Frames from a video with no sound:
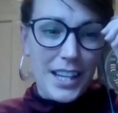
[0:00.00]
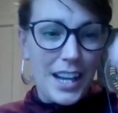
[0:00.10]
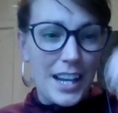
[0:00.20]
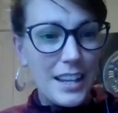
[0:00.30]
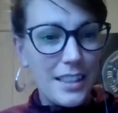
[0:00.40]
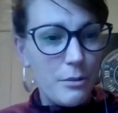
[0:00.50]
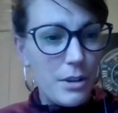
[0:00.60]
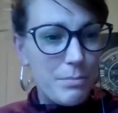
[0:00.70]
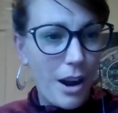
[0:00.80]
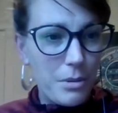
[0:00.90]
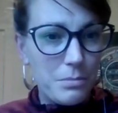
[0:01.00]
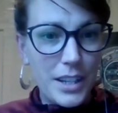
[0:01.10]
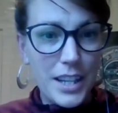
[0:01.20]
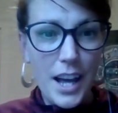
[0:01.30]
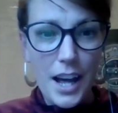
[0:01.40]
I think that we
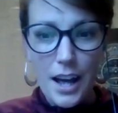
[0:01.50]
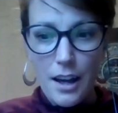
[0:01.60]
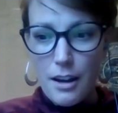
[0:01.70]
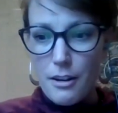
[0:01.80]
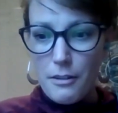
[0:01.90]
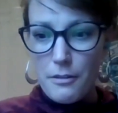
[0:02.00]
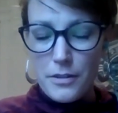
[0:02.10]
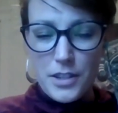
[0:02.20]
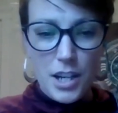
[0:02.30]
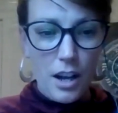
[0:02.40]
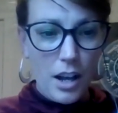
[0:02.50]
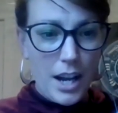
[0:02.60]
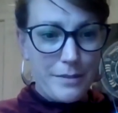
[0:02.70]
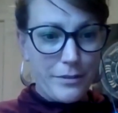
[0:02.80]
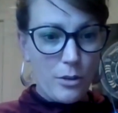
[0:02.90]
probably have
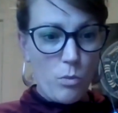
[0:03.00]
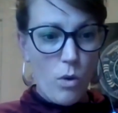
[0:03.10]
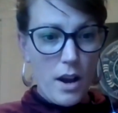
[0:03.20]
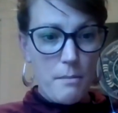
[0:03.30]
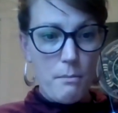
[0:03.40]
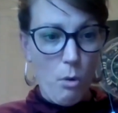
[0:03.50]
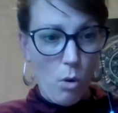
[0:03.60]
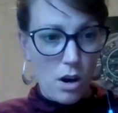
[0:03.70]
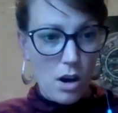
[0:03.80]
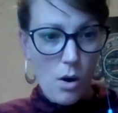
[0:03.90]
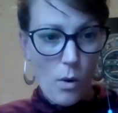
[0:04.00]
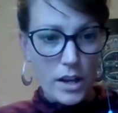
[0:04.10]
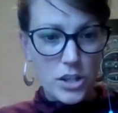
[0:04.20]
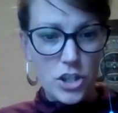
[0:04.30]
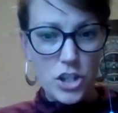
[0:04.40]
time for one more
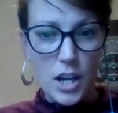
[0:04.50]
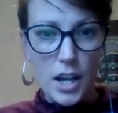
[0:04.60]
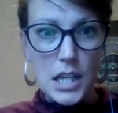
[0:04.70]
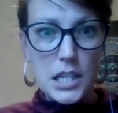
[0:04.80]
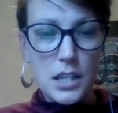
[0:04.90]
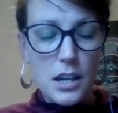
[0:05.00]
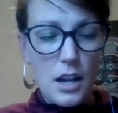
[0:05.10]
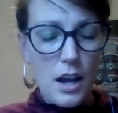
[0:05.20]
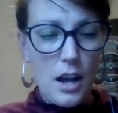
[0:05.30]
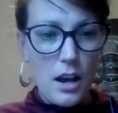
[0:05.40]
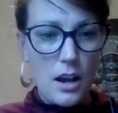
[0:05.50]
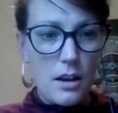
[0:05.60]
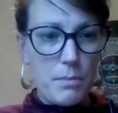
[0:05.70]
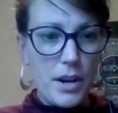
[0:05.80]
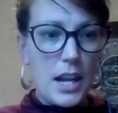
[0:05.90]
question.
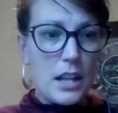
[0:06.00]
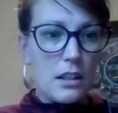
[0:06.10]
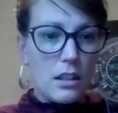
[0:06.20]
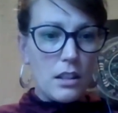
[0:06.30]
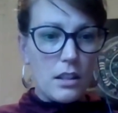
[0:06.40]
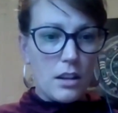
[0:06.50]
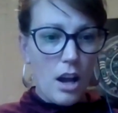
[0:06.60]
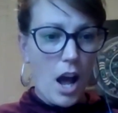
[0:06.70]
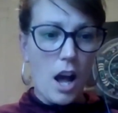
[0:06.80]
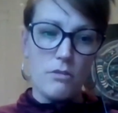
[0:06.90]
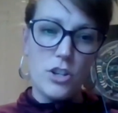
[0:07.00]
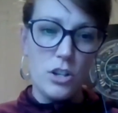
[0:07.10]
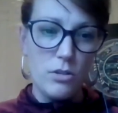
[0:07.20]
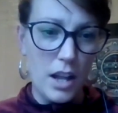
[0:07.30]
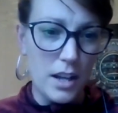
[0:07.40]
But
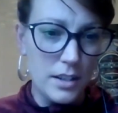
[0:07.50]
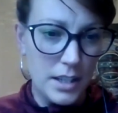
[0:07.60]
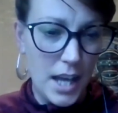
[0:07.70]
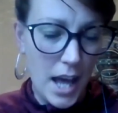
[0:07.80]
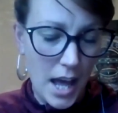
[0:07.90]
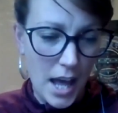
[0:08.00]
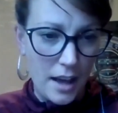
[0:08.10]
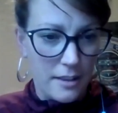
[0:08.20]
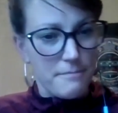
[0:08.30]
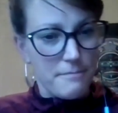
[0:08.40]
Tula, yeah.